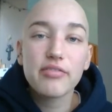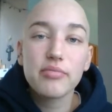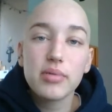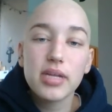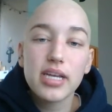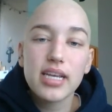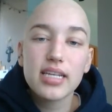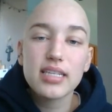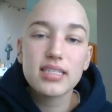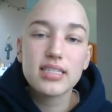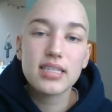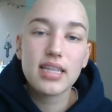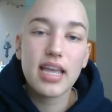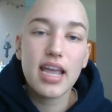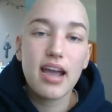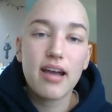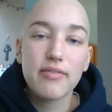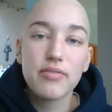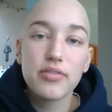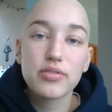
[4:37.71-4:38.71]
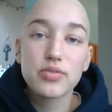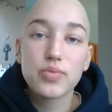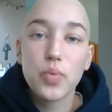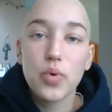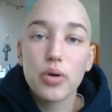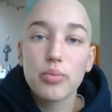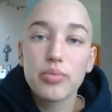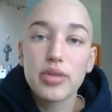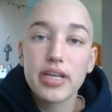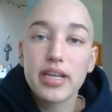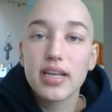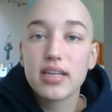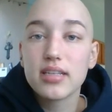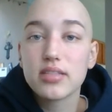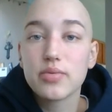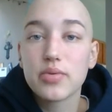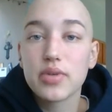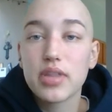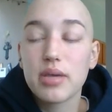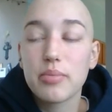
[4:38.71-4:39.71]
blankets, and they have those warm
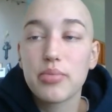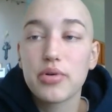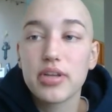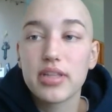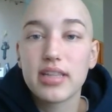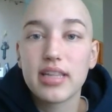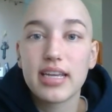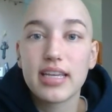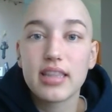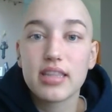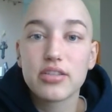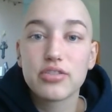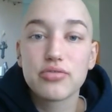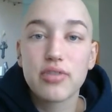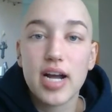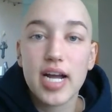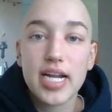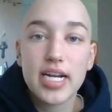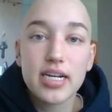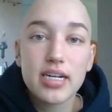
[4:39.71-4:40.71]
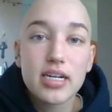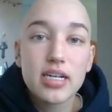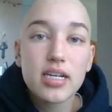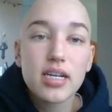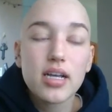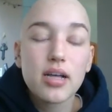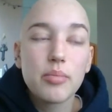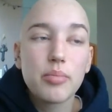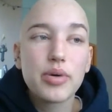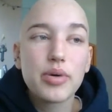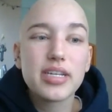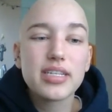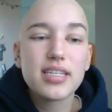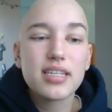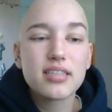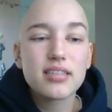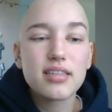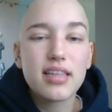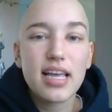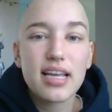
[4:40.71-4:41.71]
blankets where they put in like the dryer, but it
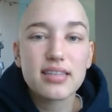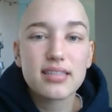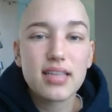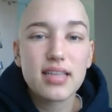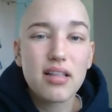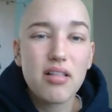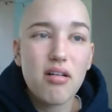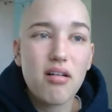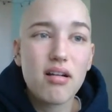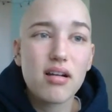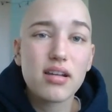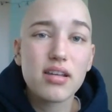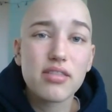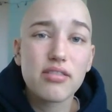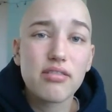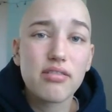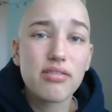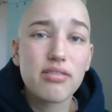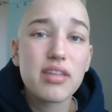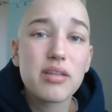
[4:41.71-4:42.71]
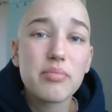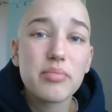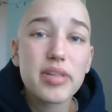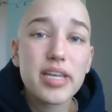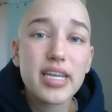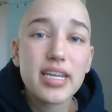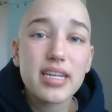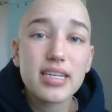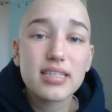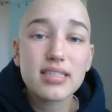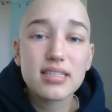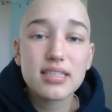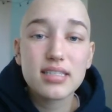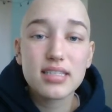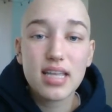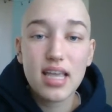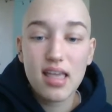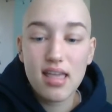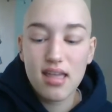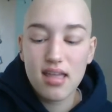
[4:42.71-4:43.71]
doesn't last that long, and they're thin
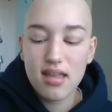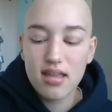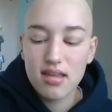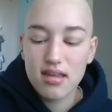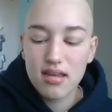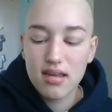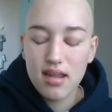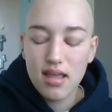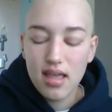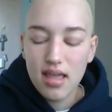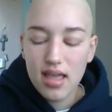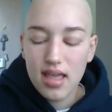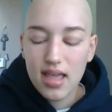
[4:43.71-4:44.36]
blankets. And